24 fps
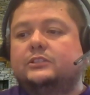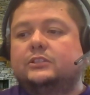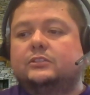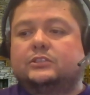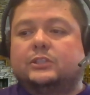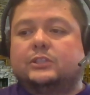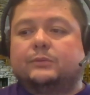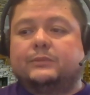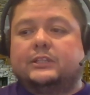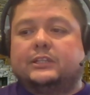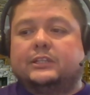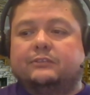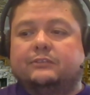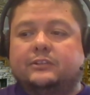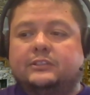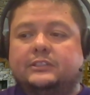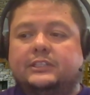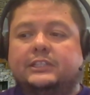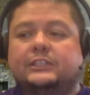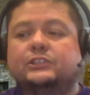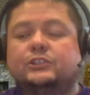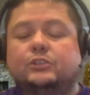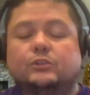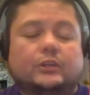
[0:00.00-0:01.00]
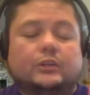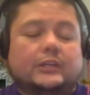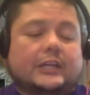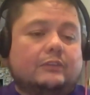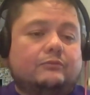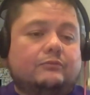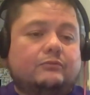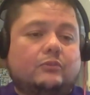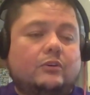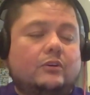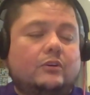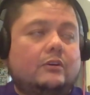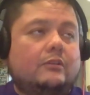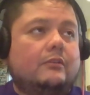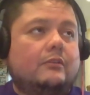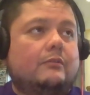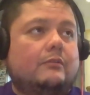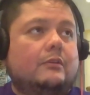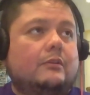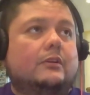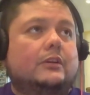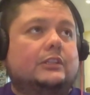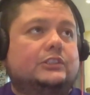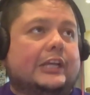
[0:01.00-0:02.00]
So some of the different things to look out for:
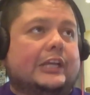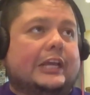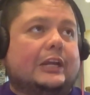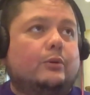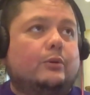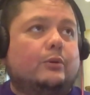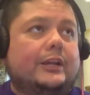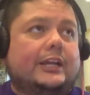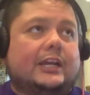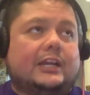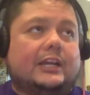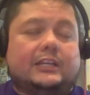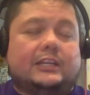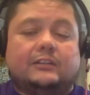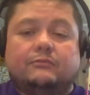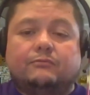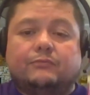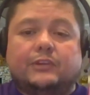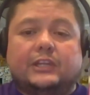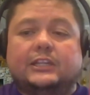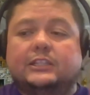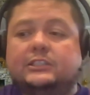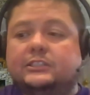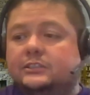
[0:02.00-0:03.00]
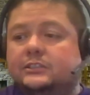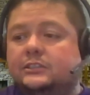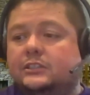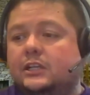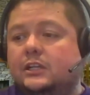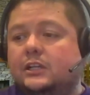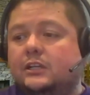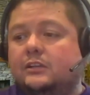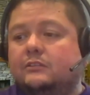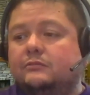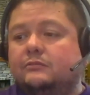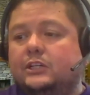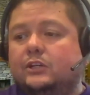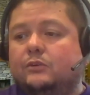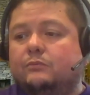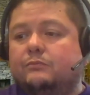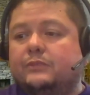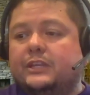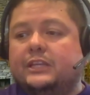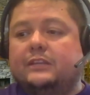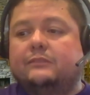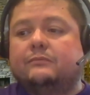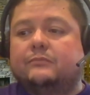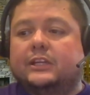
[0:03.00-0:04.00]
shadow AI,
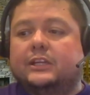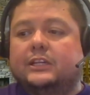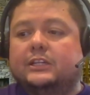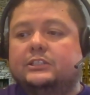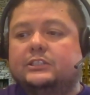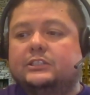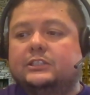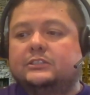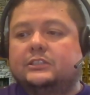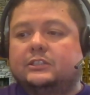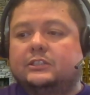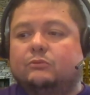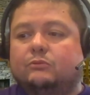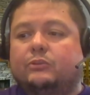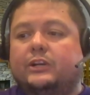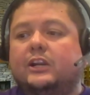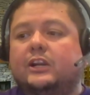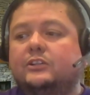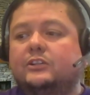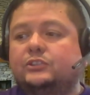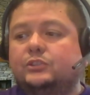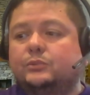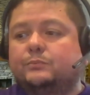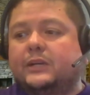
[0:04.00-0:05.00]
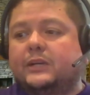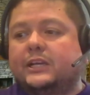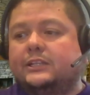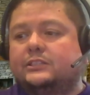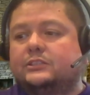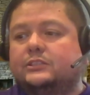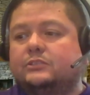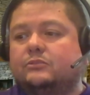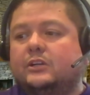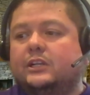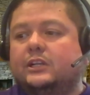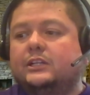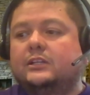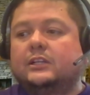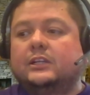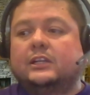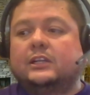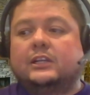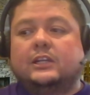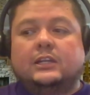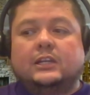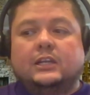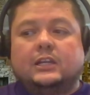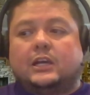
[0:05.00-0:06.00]
being vigilant in regards to bias, right?
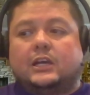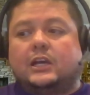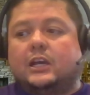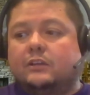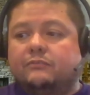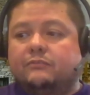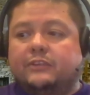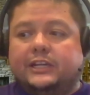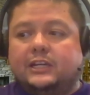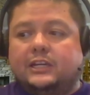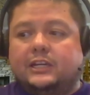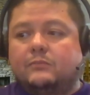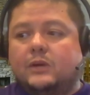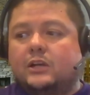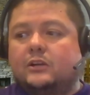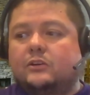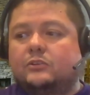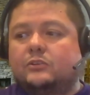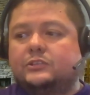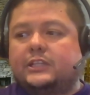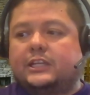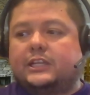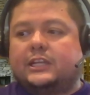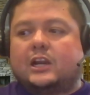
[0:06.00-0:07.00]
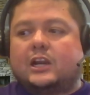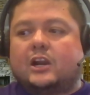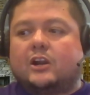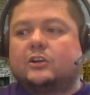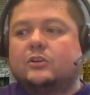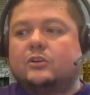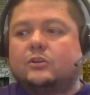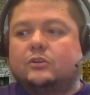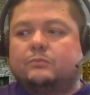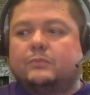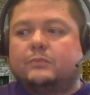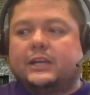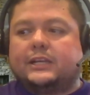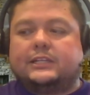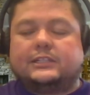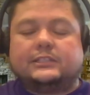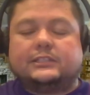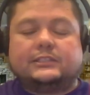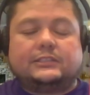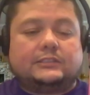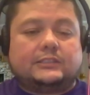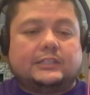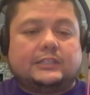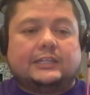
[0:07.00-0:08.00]
Unvetted models can hard code
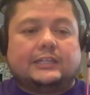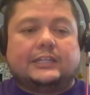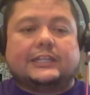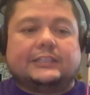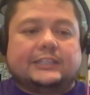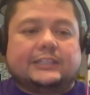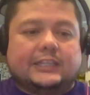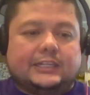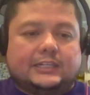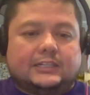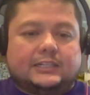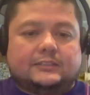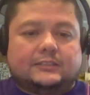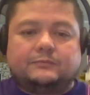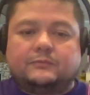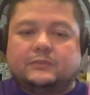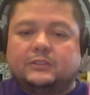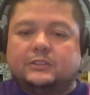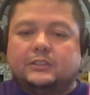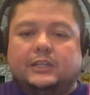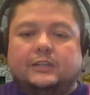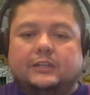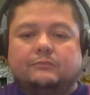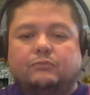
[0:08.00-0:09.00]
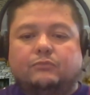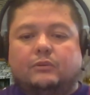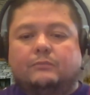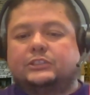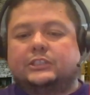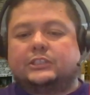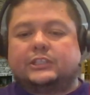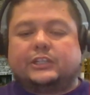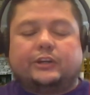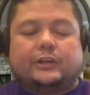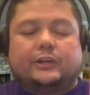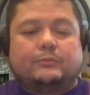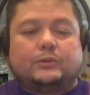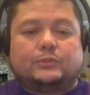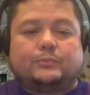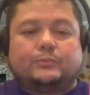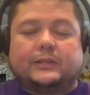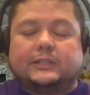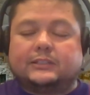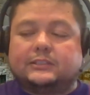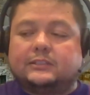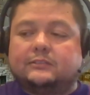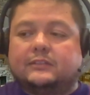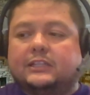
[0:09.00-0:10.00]
bias and leak data. And from a security
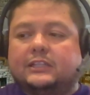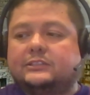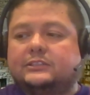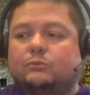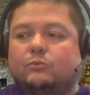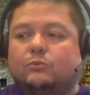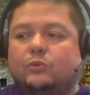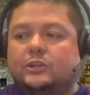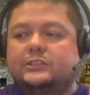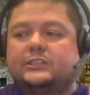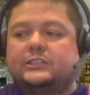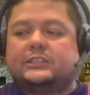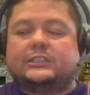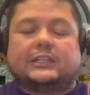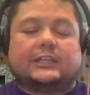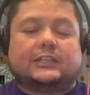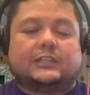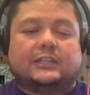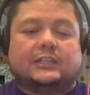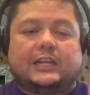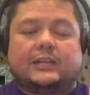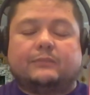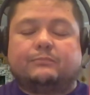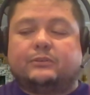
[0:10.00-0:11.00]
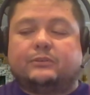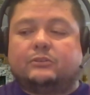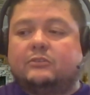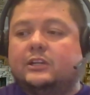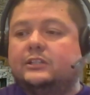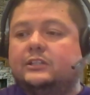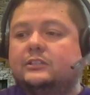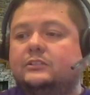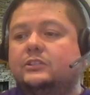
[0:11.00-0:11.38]
perspective, that's the worst thing that could happen, right?